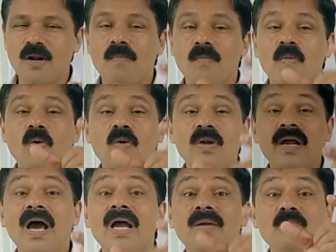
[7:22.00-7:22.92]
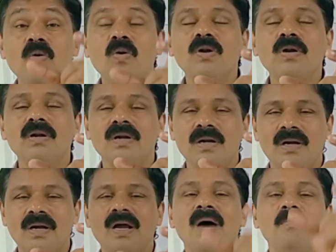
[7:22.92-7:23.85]
more and more
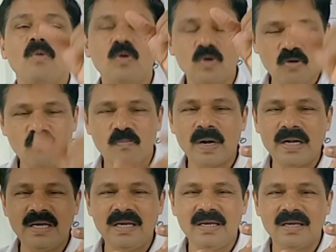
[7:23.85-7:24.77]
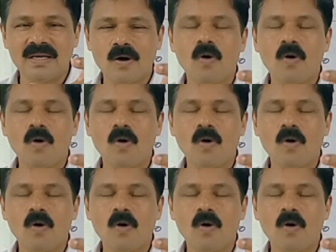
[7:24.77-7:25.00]
amount of money